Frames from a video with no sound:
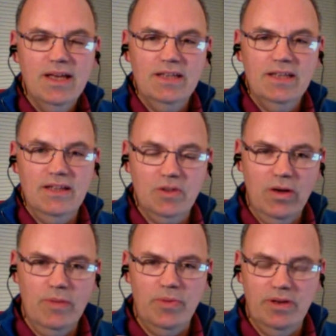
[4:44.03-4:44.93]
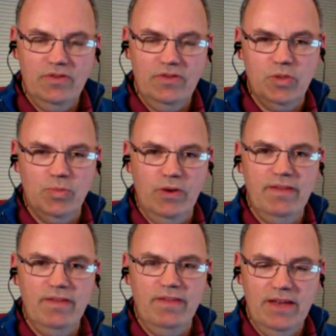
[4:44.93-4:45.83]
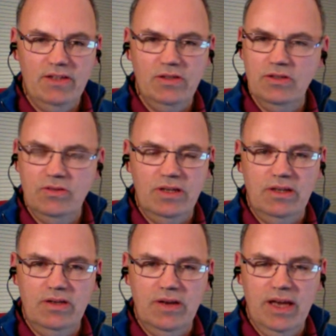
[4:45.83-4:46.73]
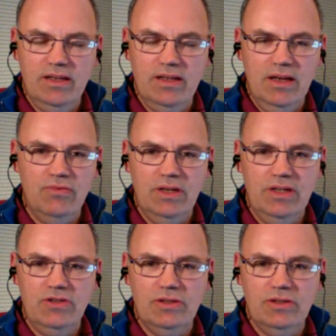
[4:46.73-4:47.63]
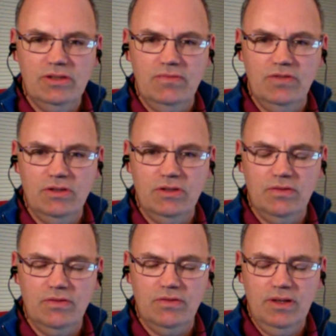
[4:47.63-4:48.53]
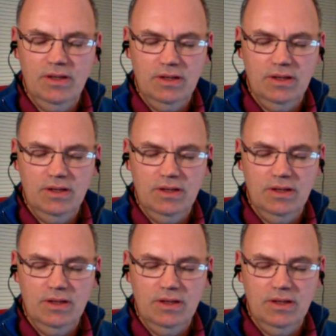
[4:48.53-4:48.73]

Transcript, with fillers: So there's quite a bit of a spread there. Did you did you had no real interest in photography